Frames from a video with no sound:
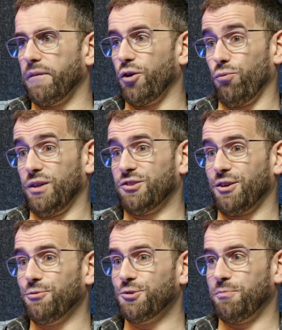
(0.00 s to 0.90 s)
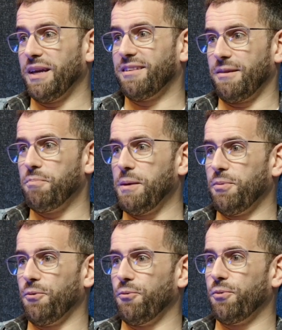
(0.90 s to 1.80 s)
We still speak to
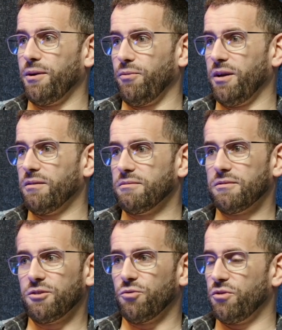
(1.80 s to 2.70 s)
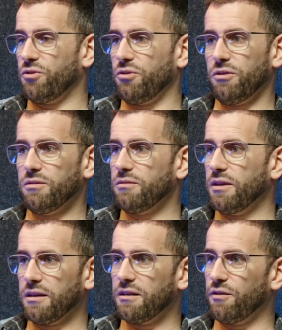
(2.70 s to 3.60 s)
people when we are going through
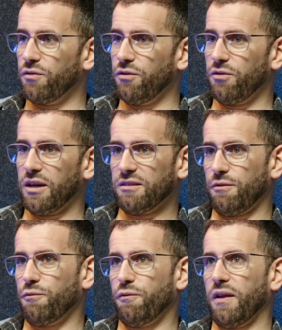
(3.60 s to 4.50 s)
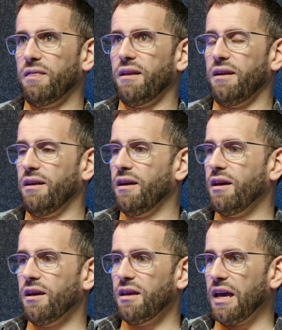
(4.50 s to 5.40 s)
like different things like funding.
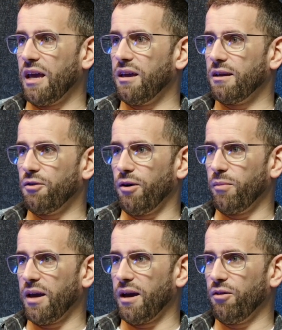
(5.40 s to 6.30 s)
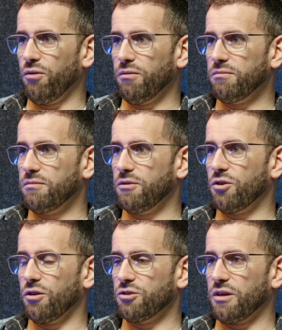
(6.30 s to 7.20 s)
Yeah, you can automate out
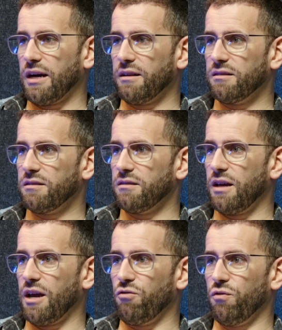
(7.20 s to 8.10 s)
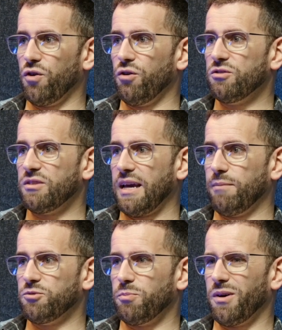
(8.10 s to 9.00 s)
contract review
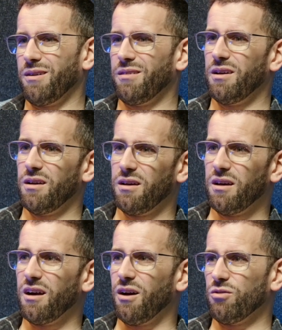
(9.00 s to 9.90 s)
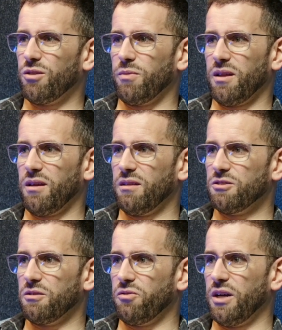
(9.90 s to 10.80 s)
steps, but ultimately
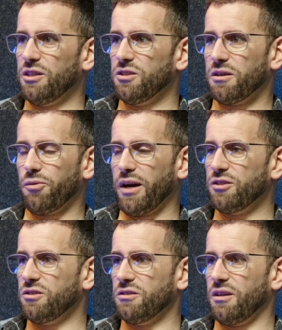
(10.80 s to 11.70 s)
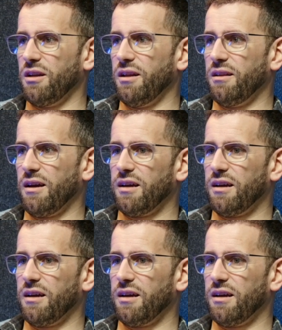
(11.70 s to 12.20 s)
there's a range of questions that you need to